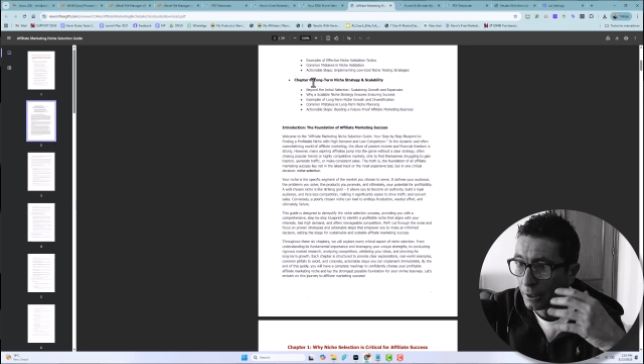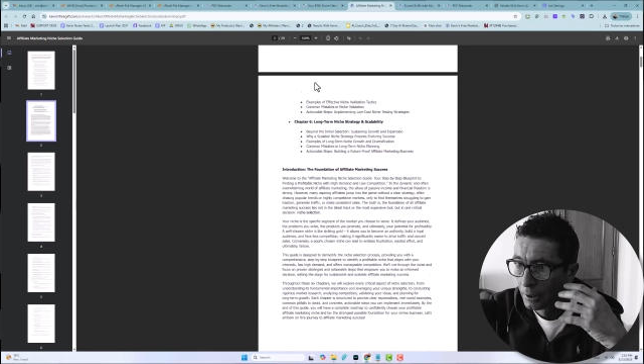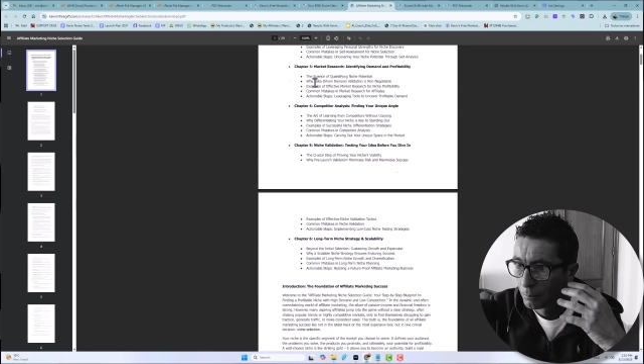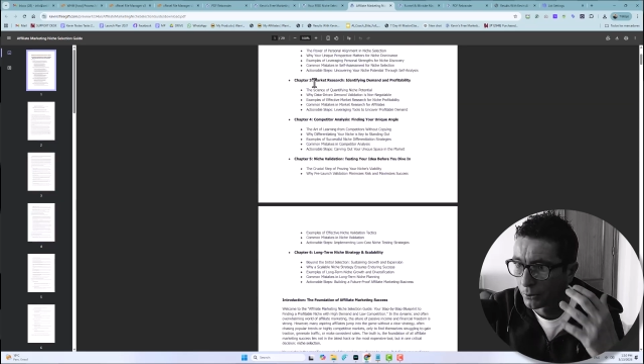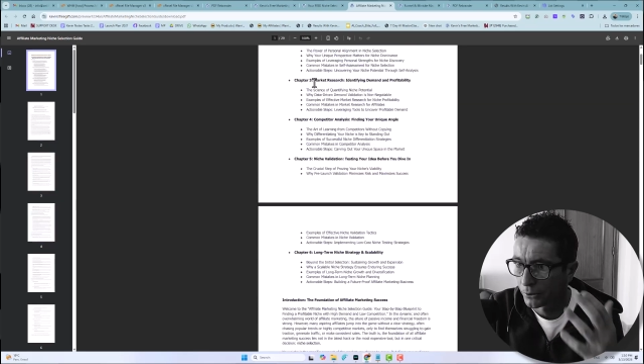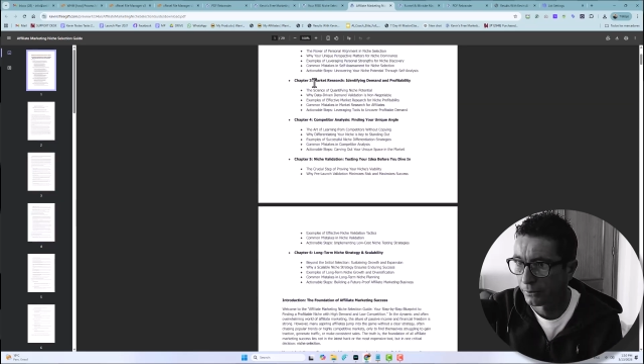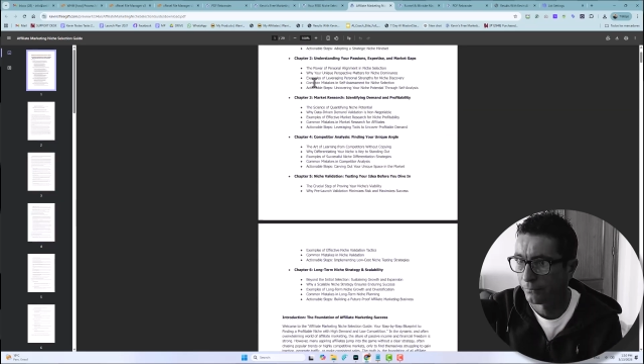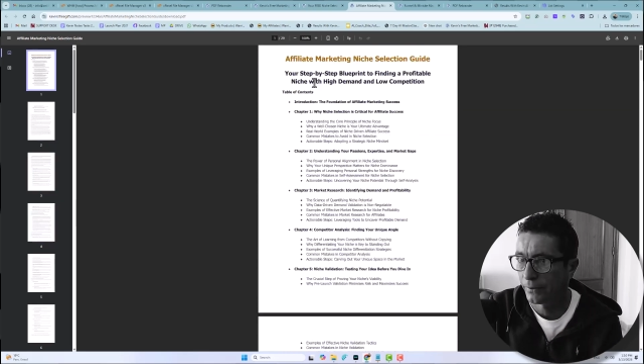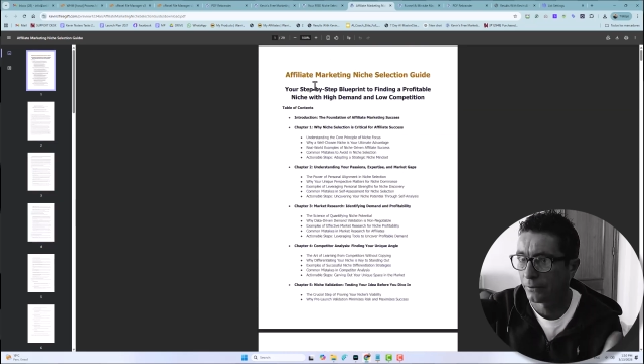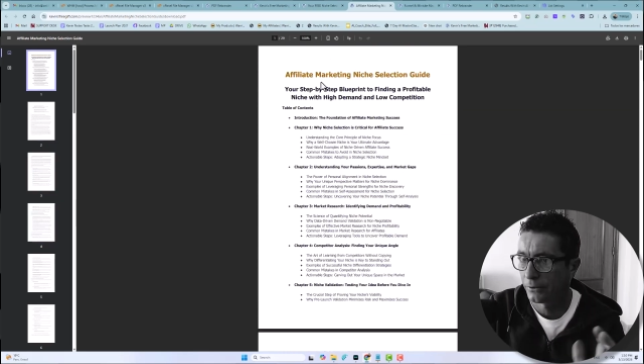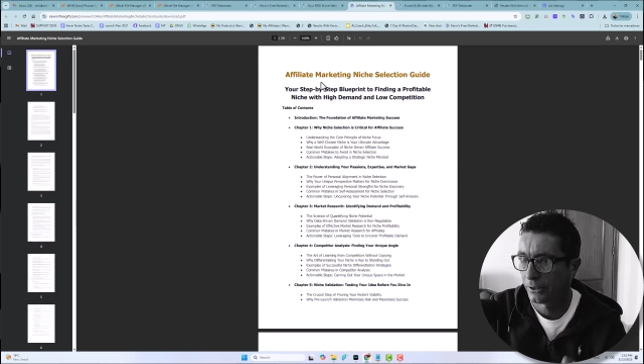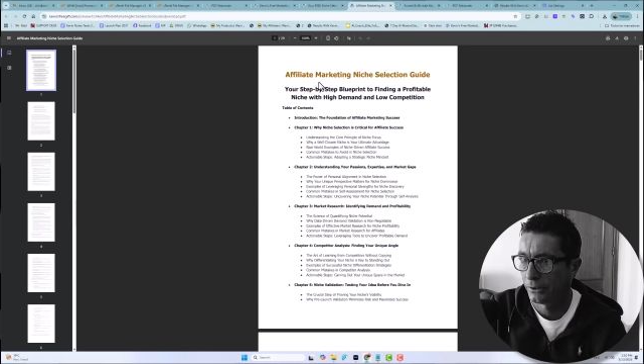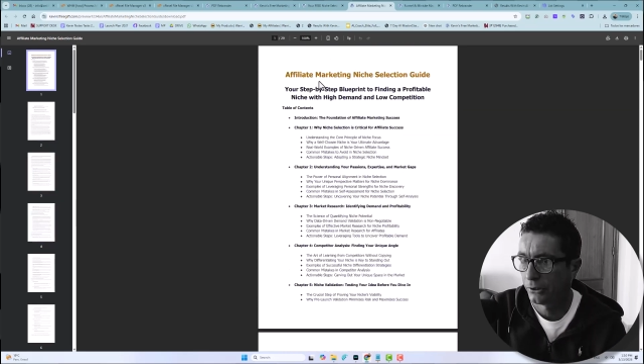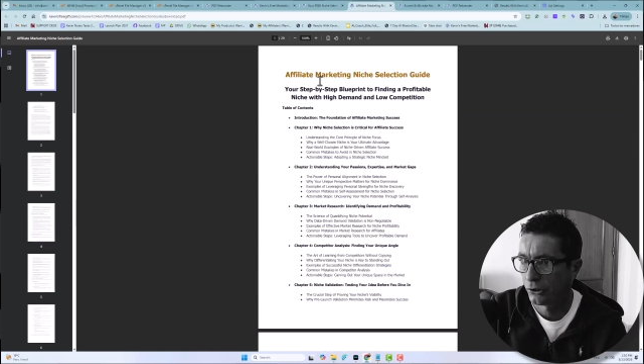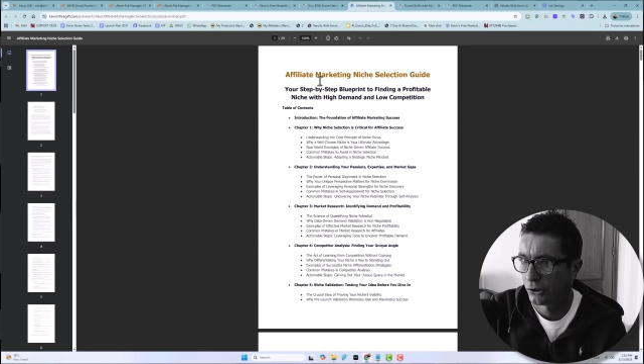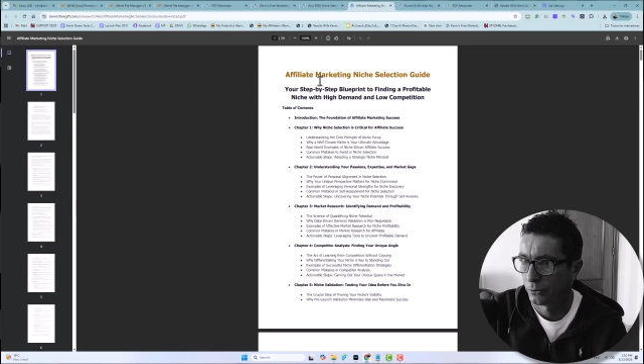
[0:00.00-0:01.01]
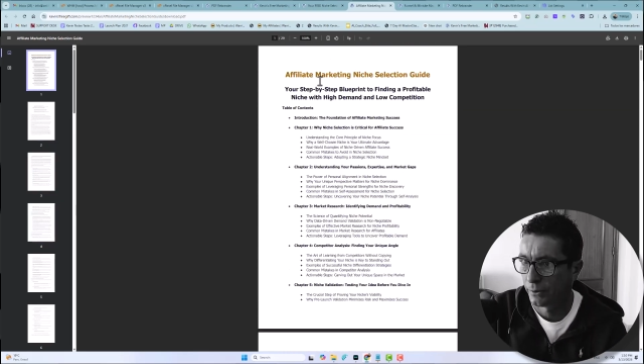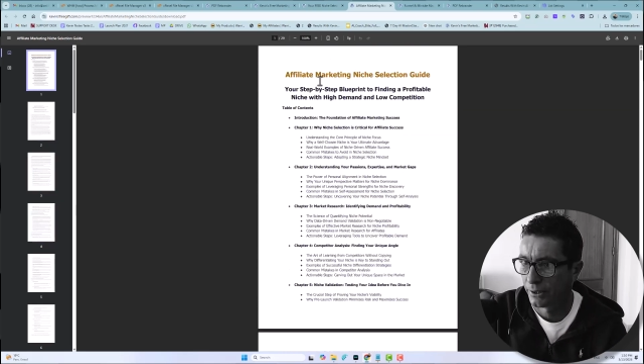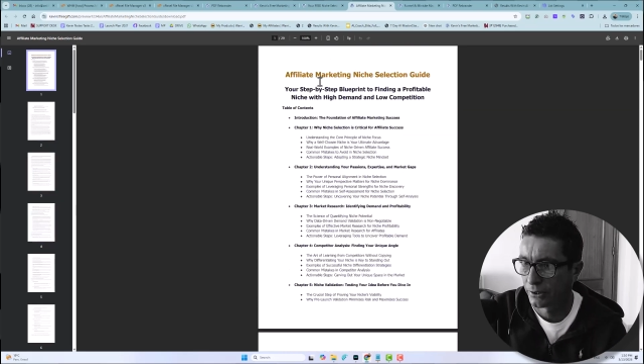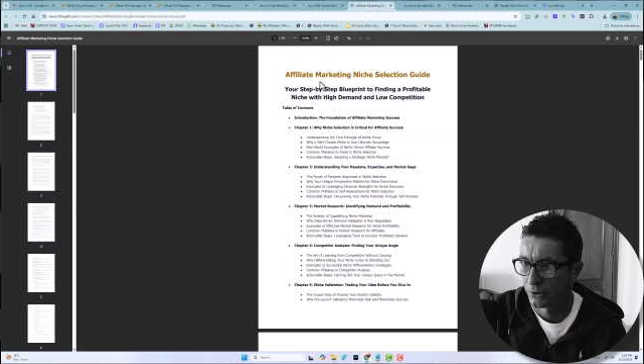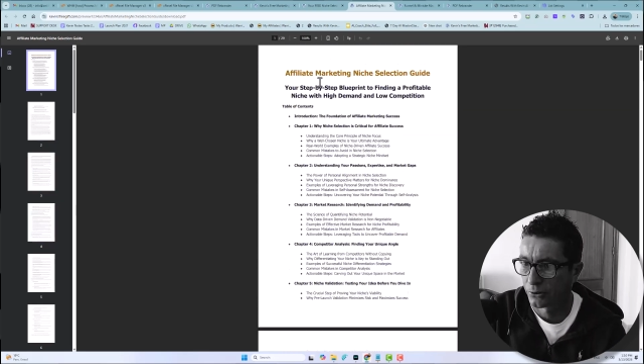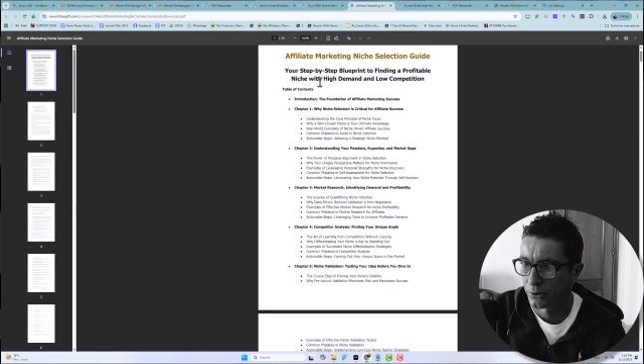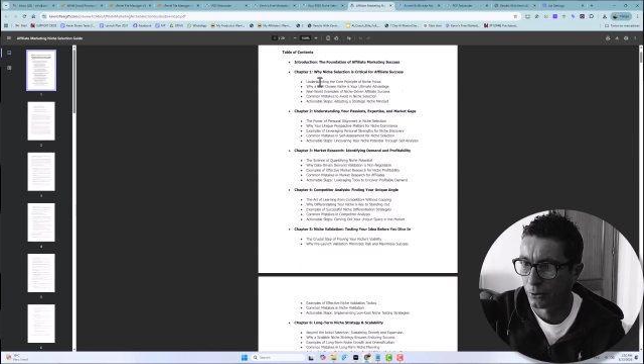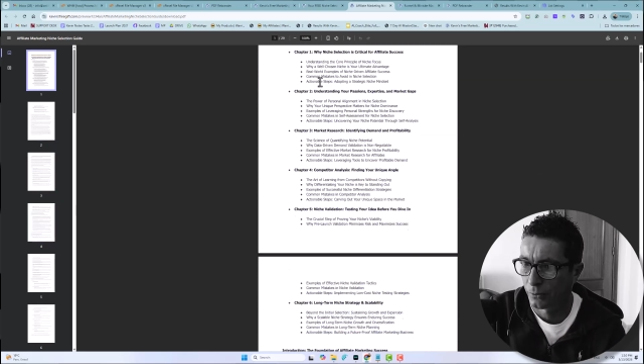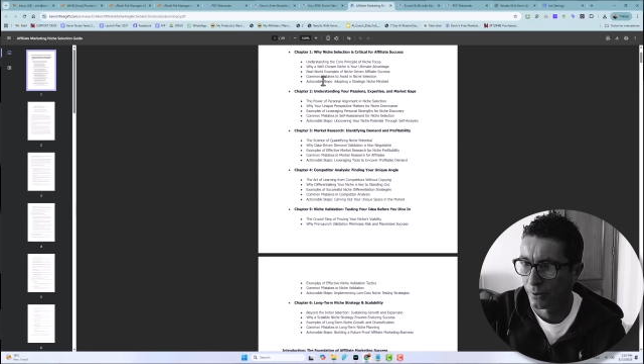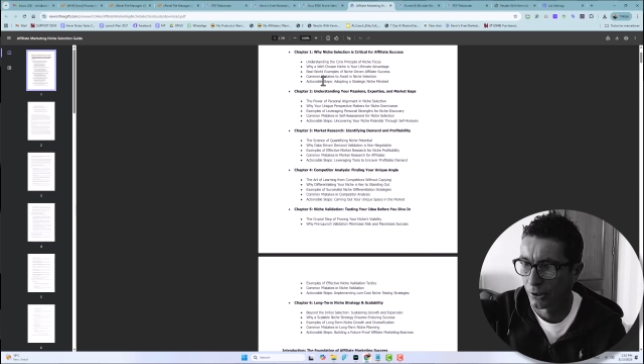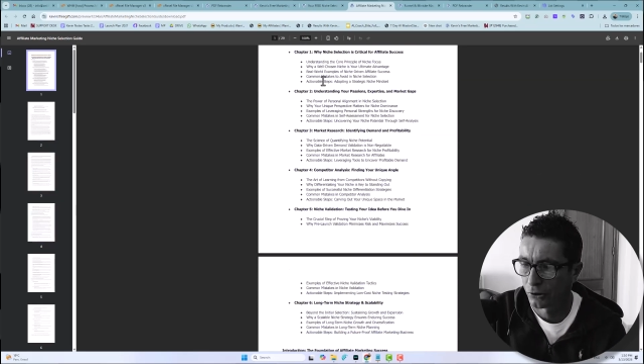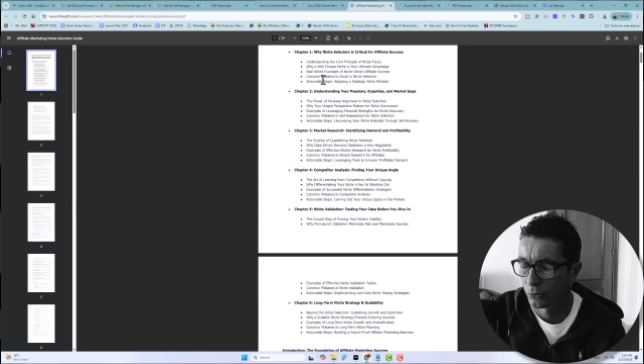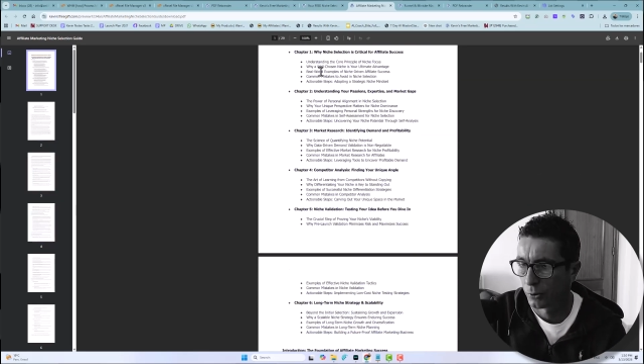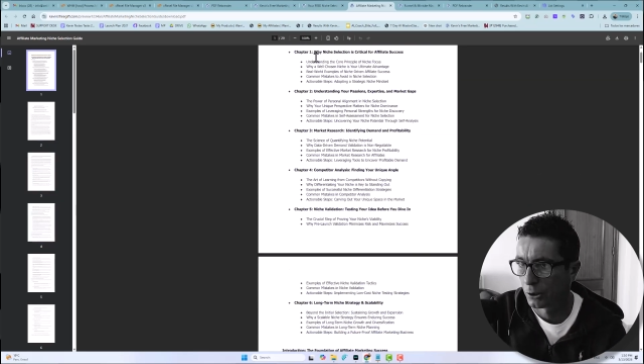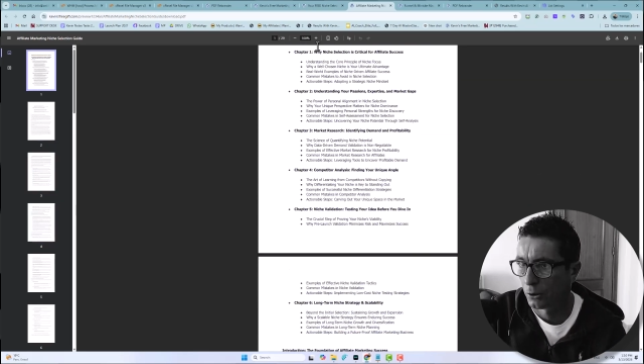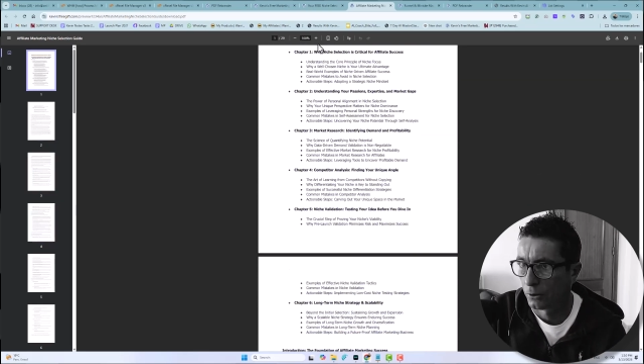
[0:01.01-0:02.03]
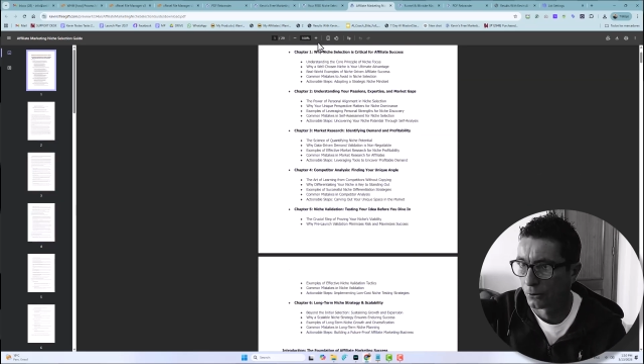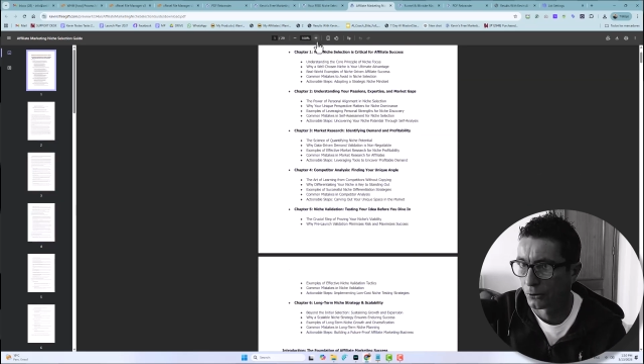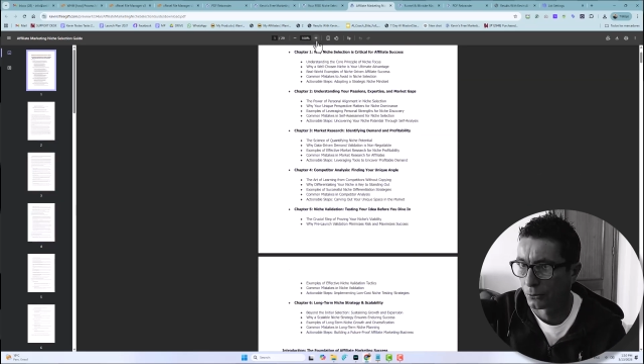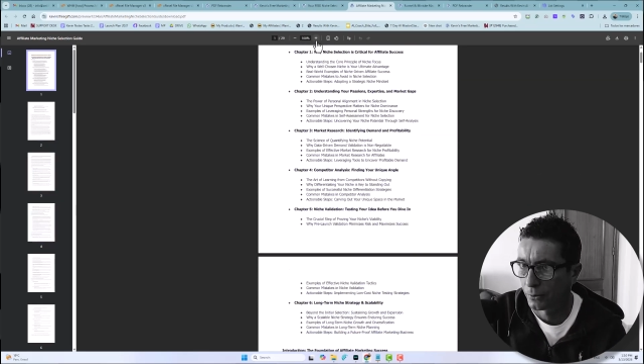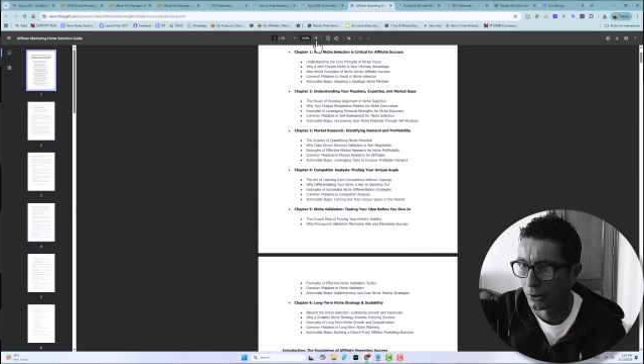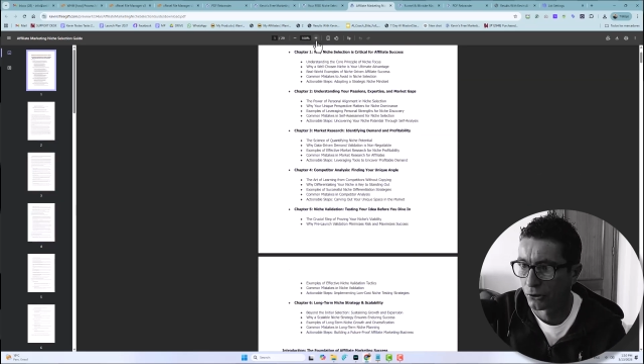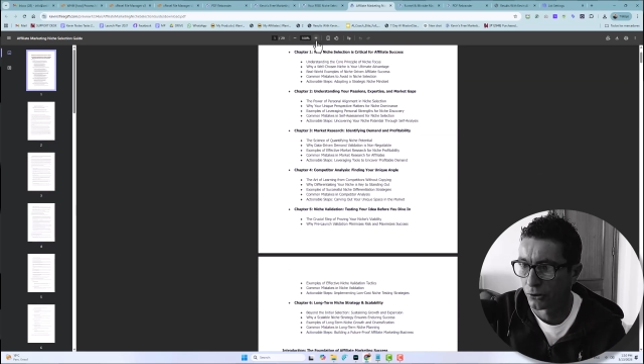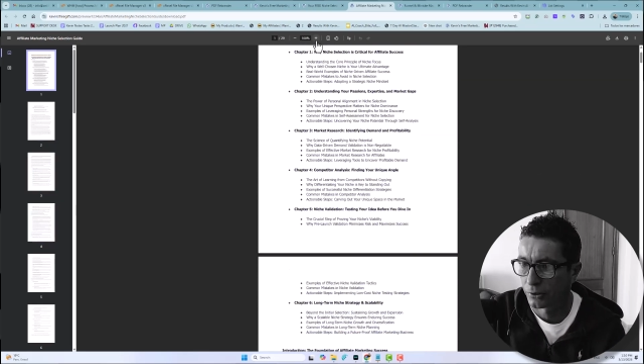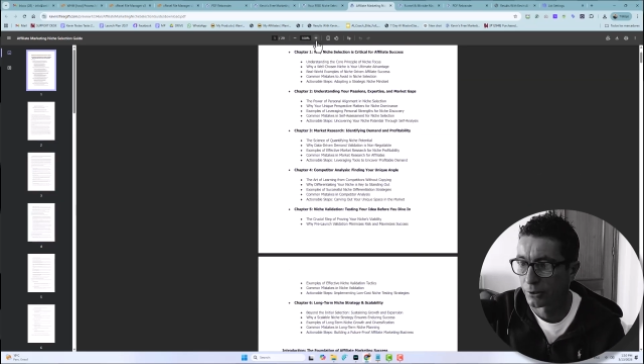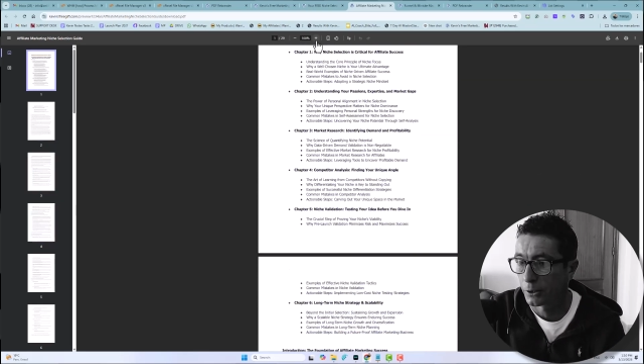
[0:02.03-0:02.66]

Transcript: but the founder issue is there's no actual call to actions.